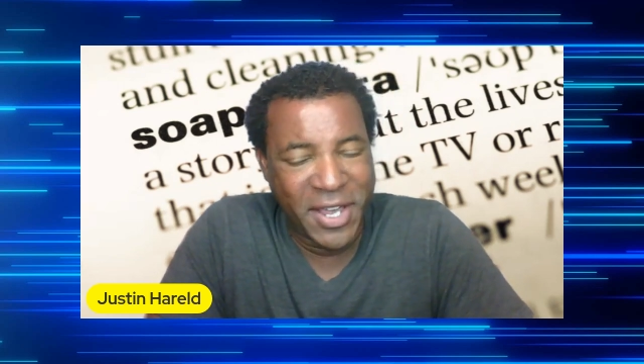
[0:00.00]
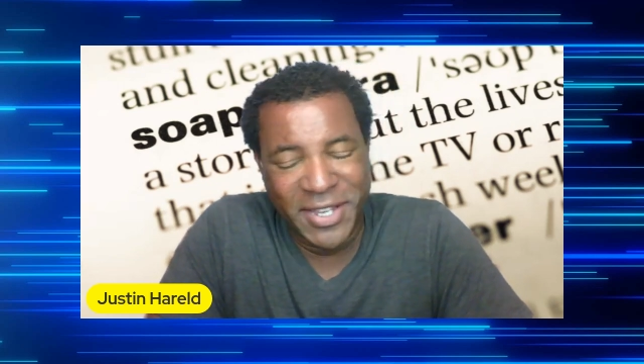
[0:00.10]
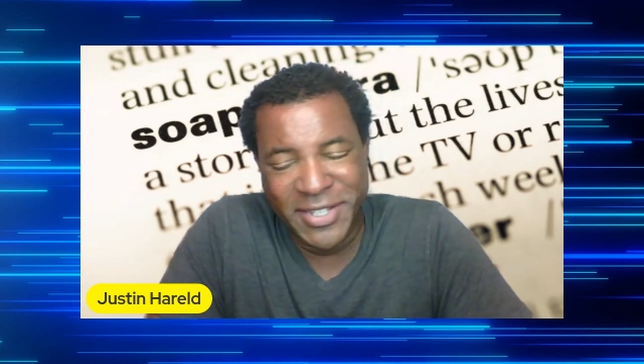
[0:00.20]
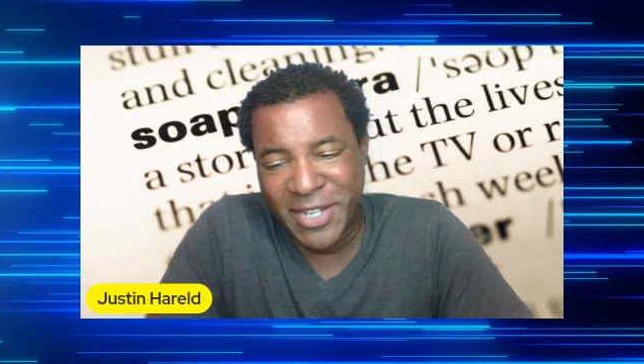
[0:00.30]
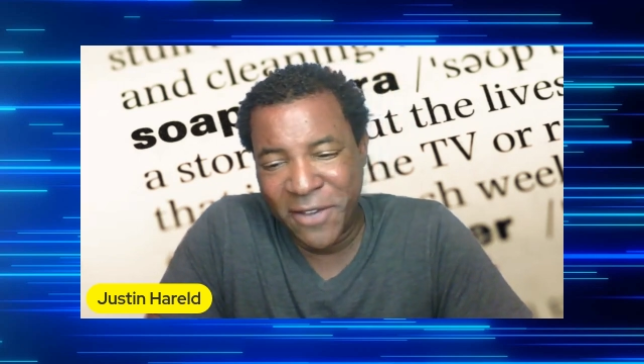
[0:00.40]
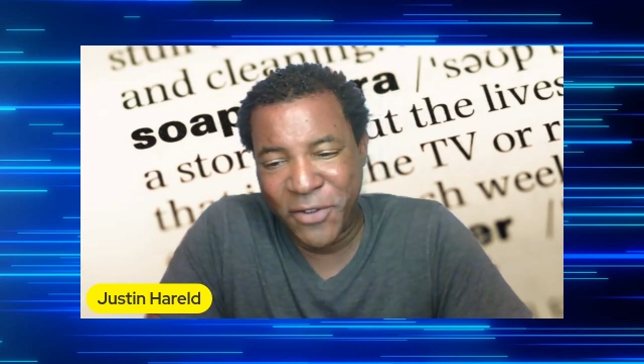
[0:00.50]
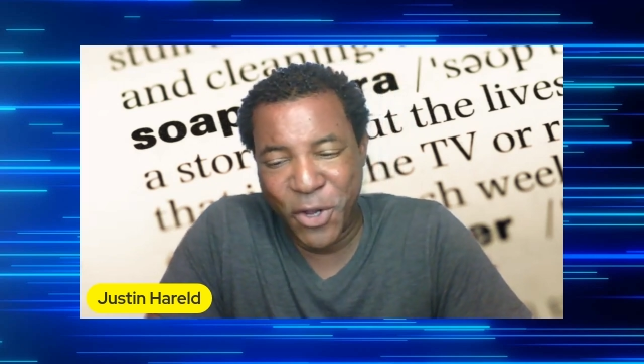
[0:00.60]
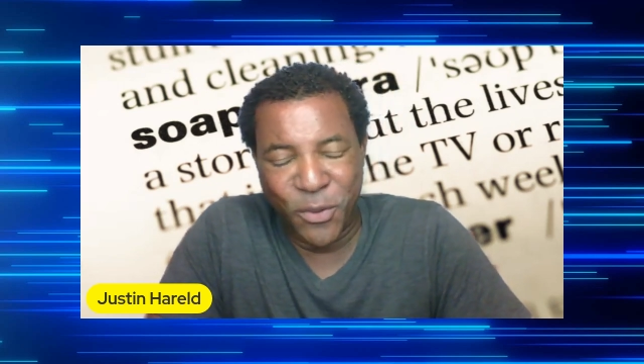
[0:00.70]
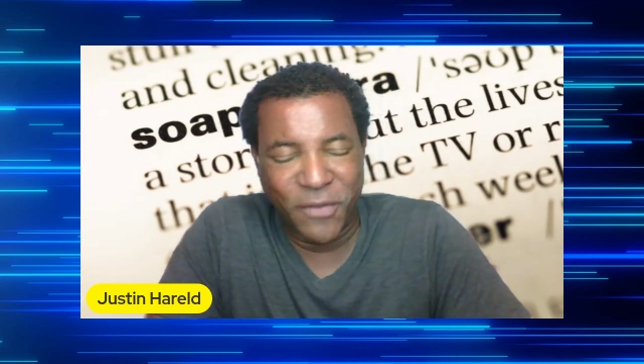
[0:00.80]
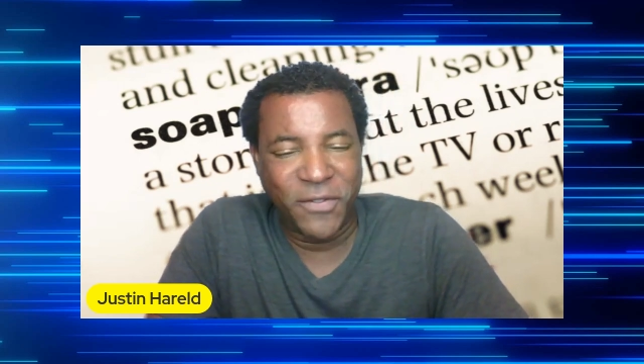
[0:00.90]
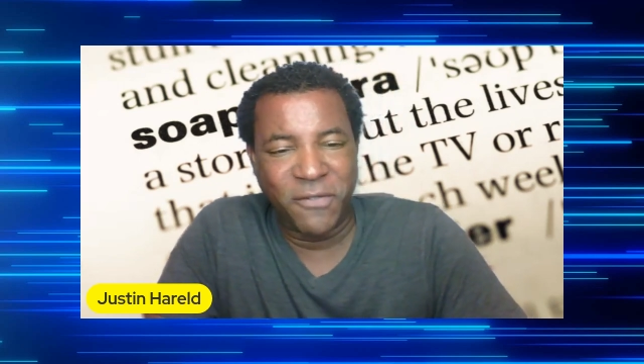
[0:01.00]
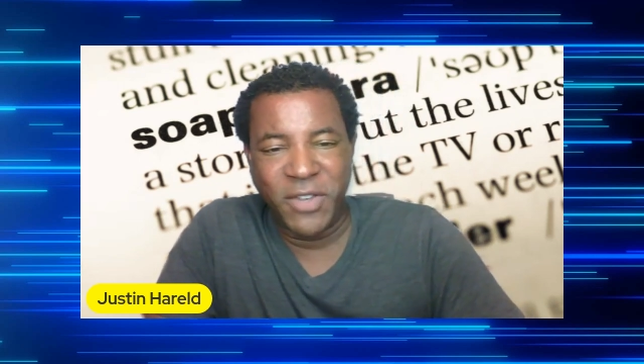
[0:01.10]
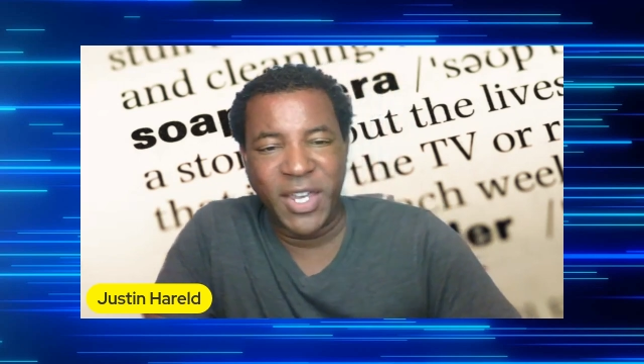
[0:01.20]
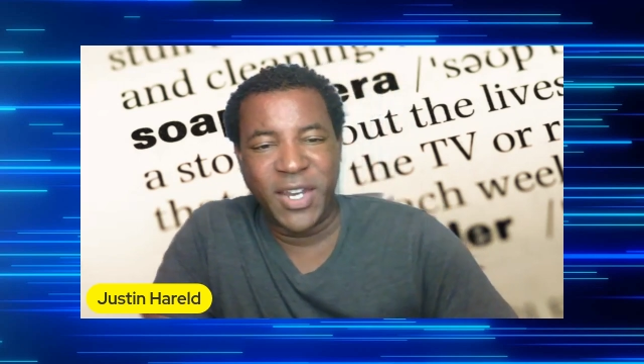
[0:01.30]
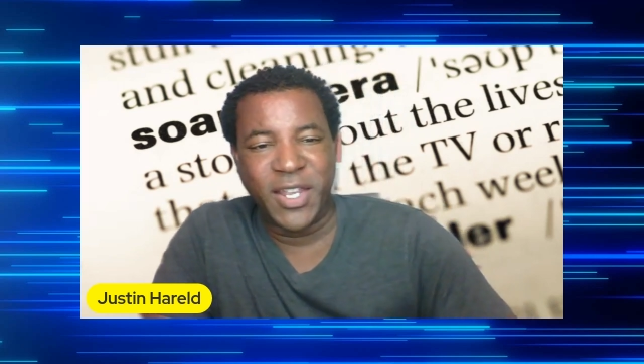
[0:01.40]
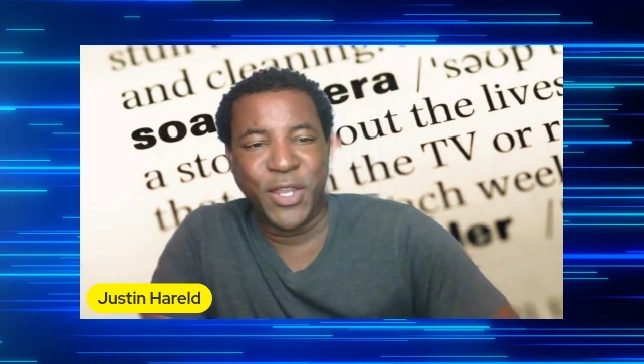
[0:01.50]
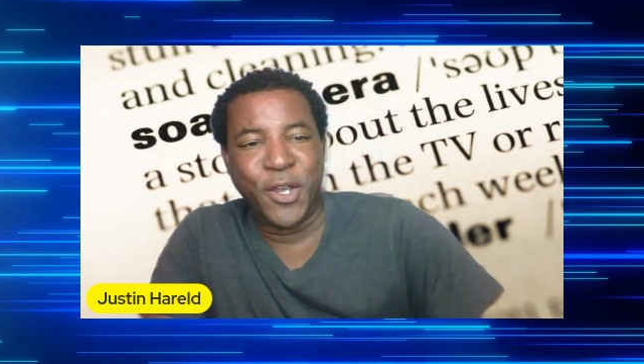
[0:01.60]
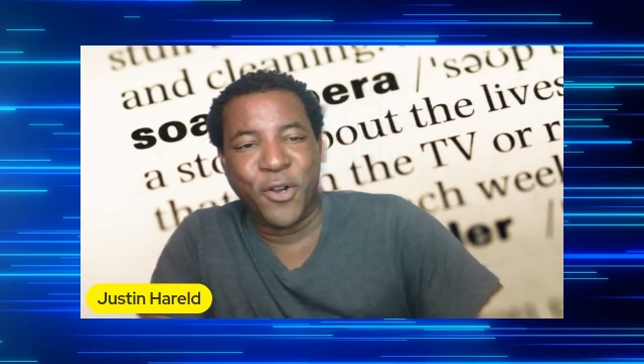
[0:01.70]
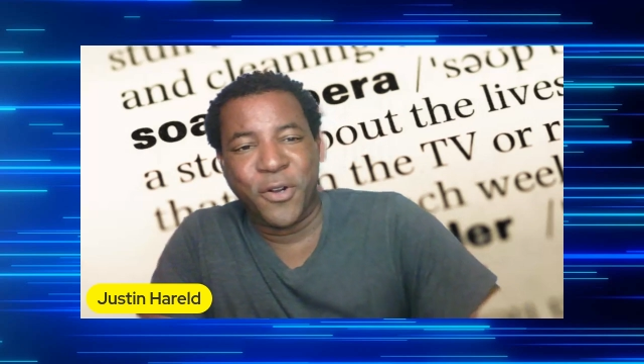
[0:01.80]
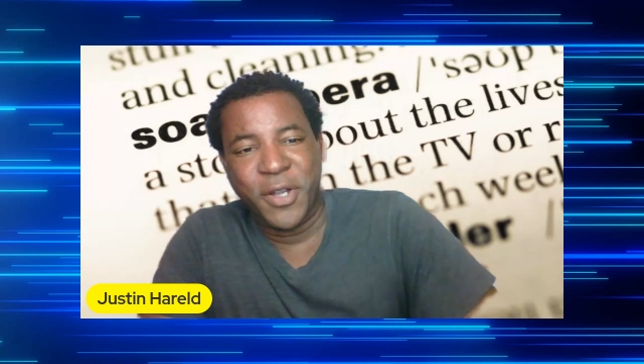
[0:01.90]
Stefano and Vivian and
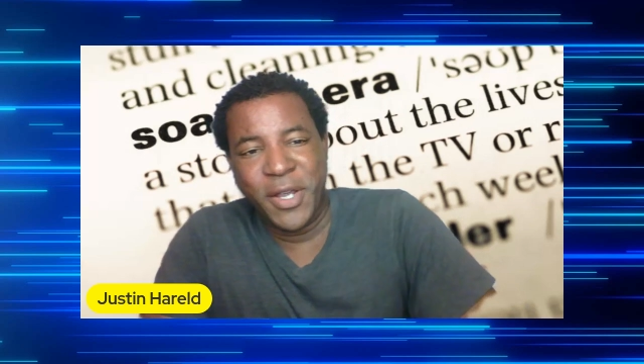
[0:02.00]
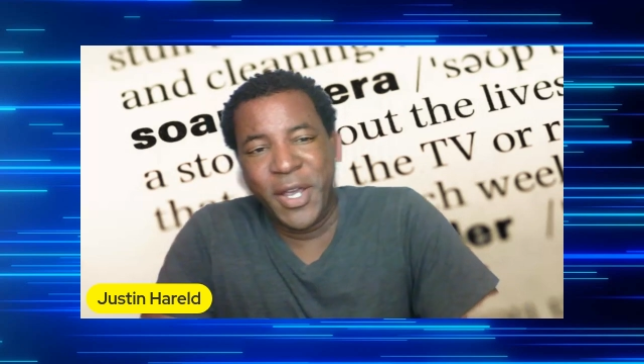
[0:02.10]
their